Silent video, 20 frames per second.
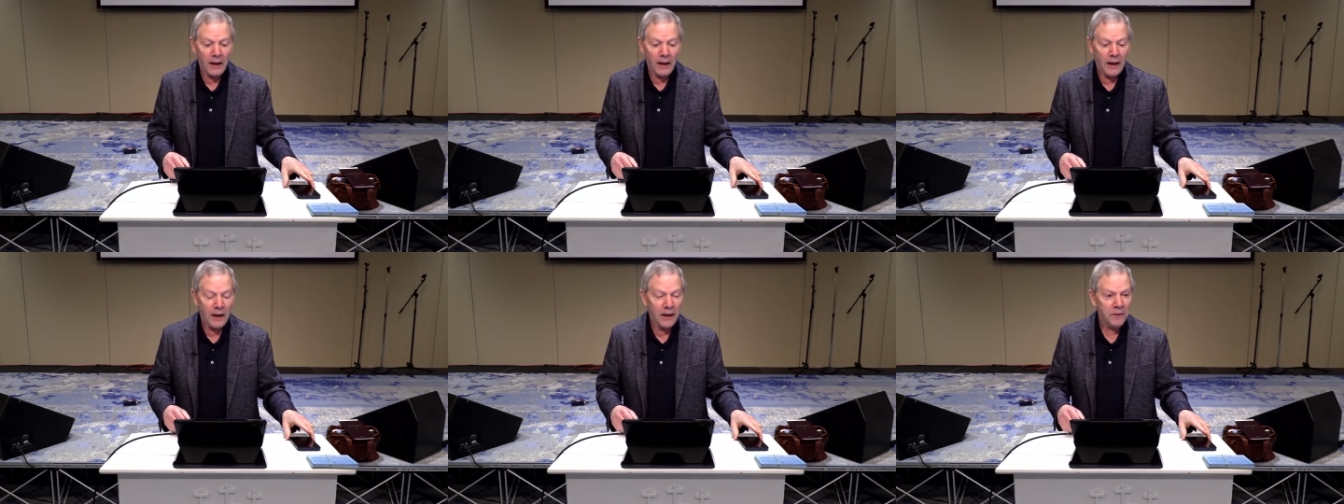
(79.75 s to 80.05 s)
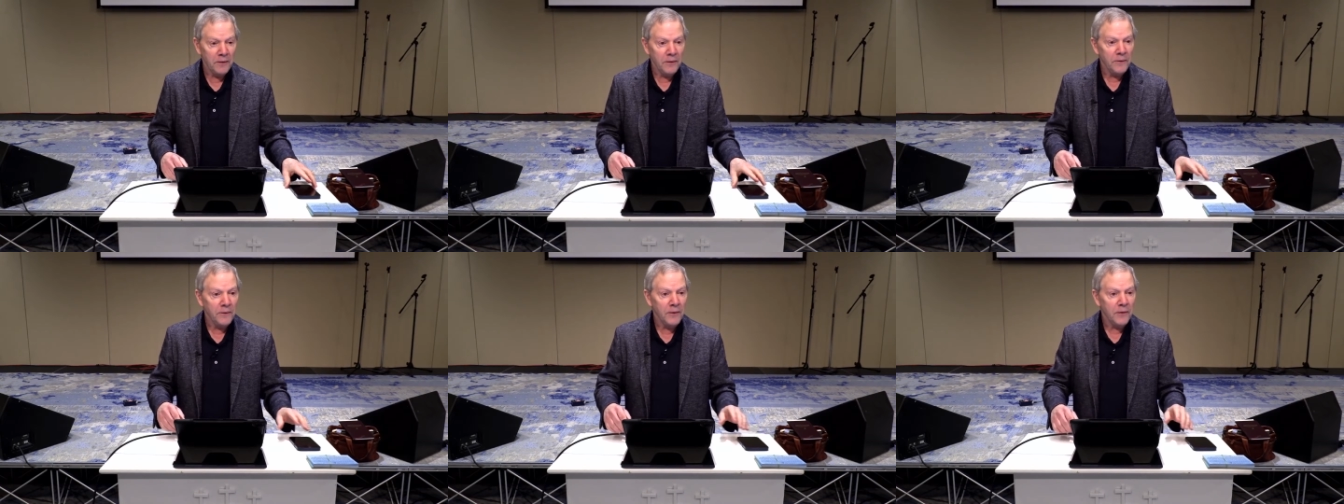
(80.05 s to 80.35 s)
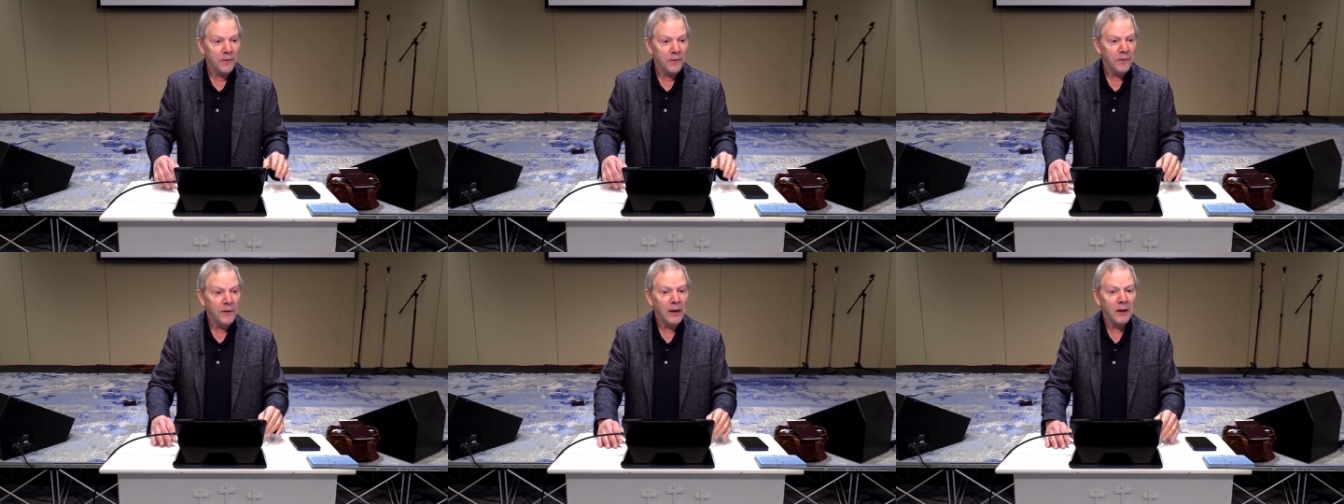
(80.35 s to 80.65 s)
And
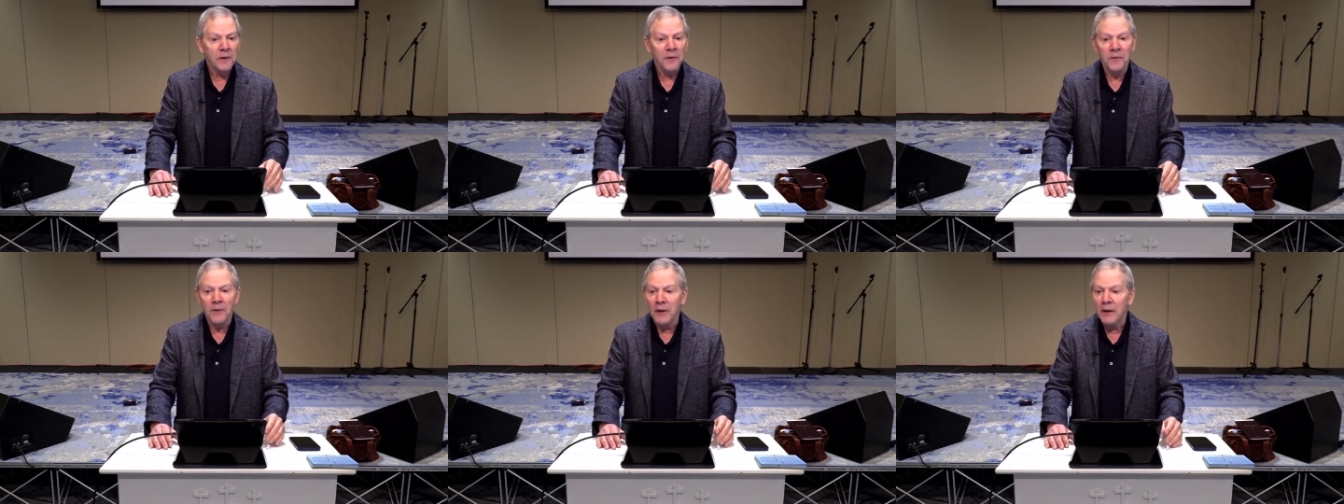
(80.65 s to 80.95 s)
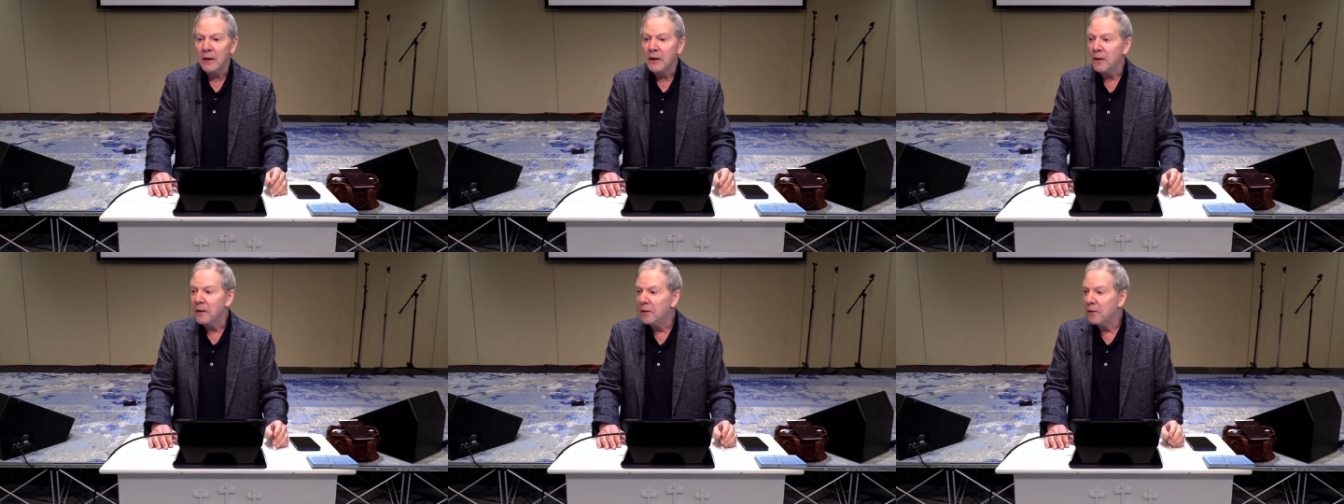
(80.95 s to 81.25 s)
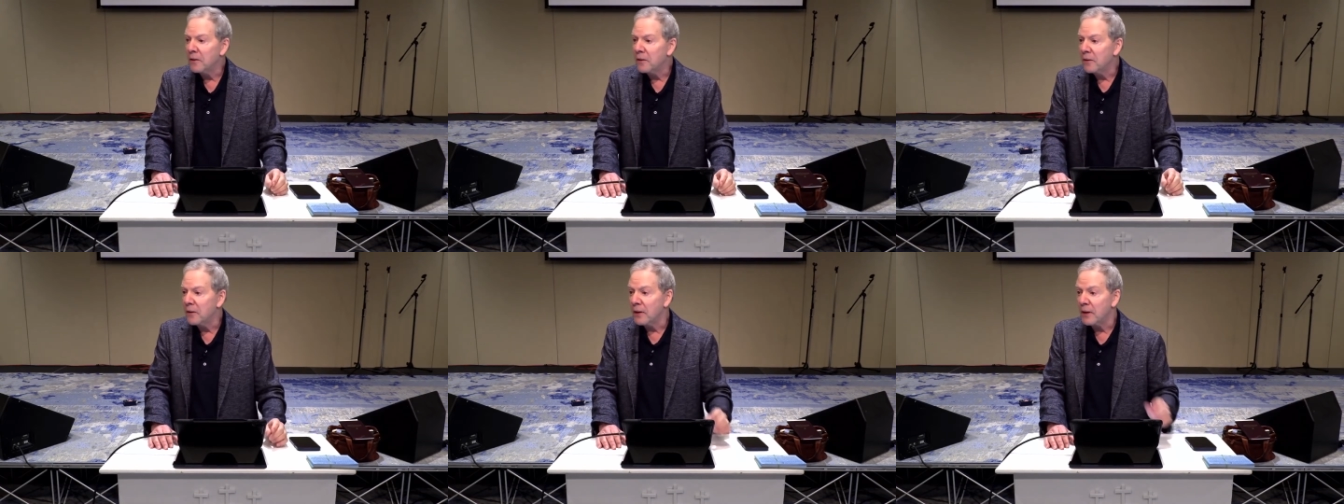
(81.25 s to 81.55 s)
the next thing
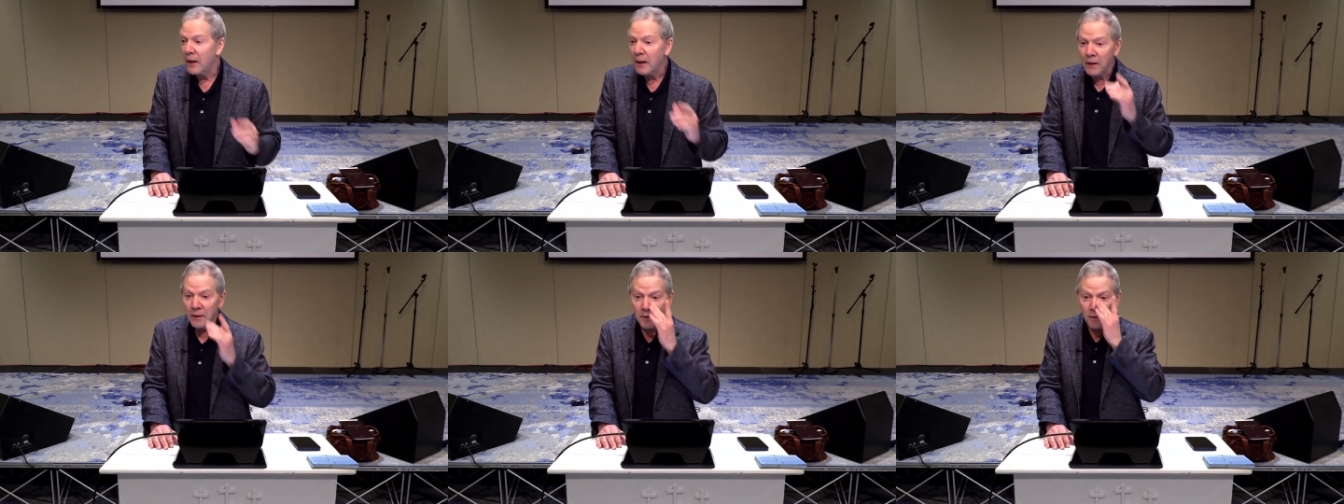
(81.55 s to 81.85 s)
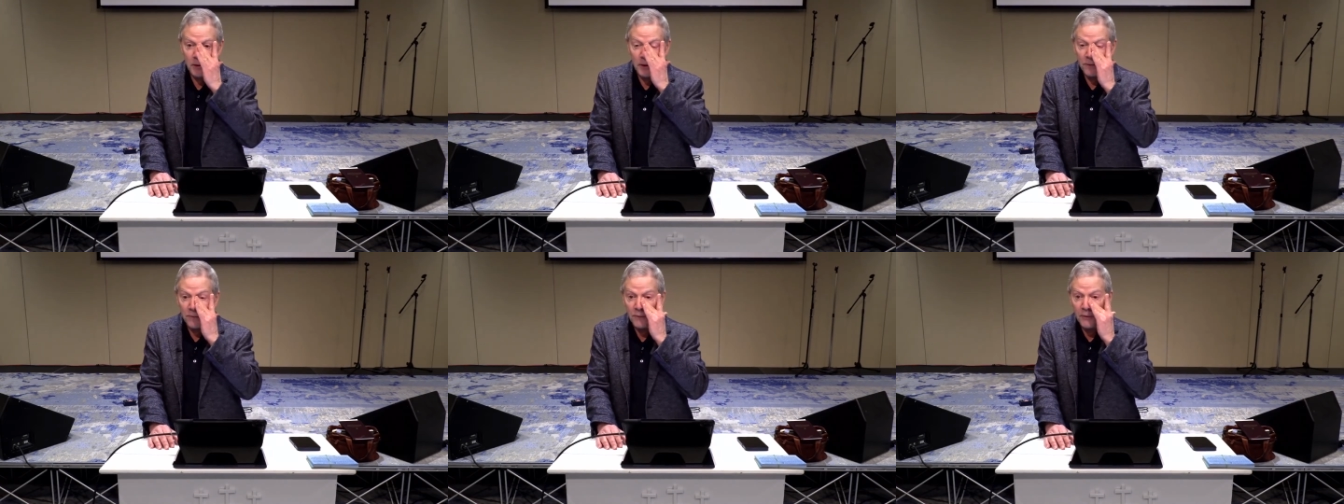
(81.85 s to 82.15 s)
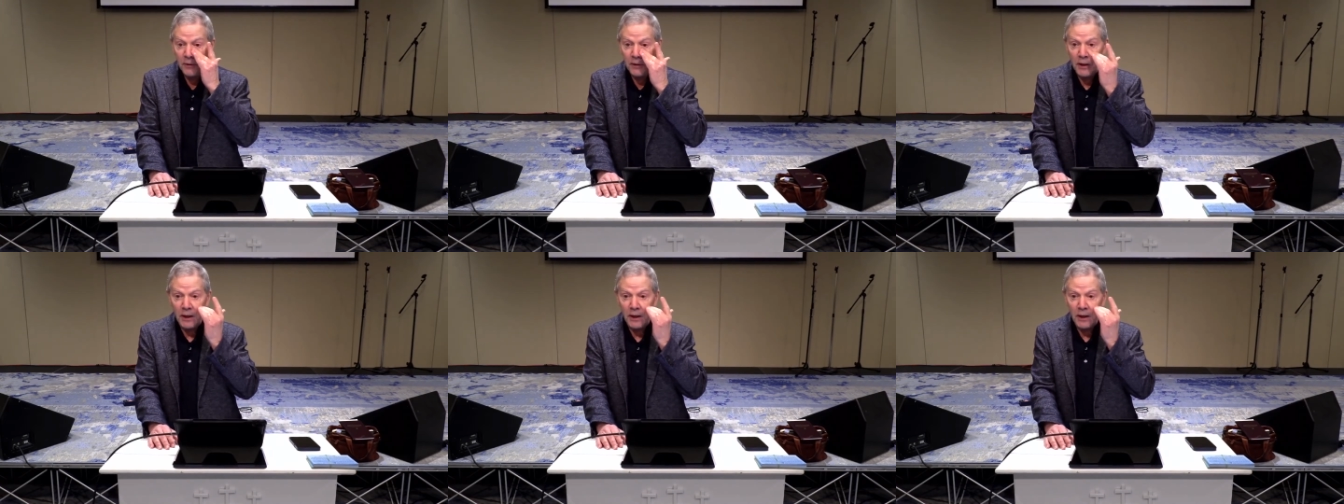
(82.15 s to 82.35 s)
is, today is a different